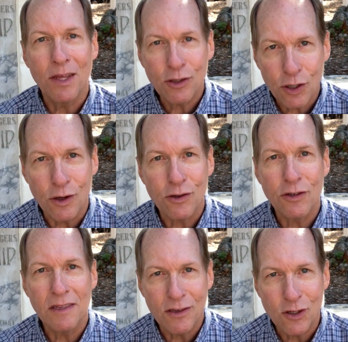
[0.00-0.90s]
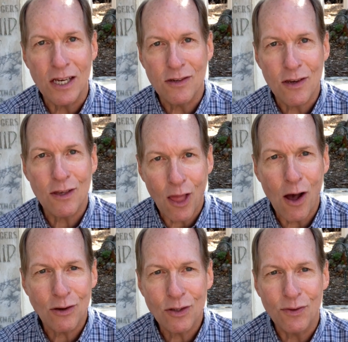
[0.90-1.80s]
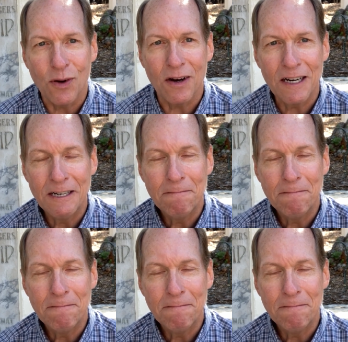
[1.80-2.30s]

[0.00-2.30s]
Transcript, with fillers: the church that Jesus longs for.